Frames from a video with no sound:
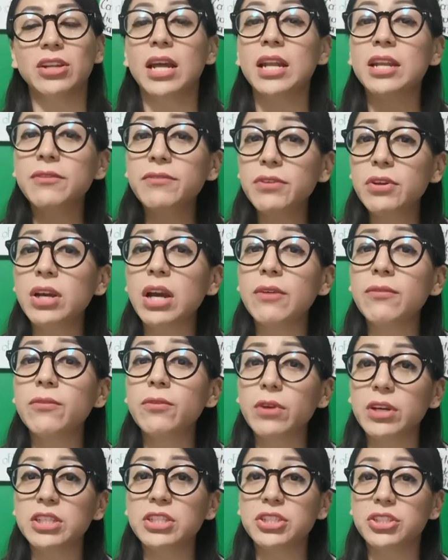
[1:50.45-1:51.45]
and if you have
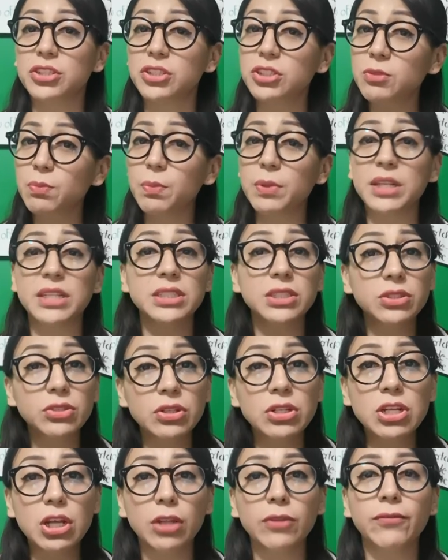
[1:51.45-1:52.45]
questions, please do
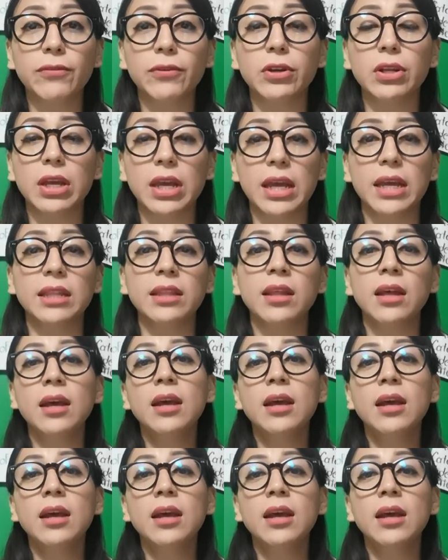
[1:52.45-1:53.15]
not forget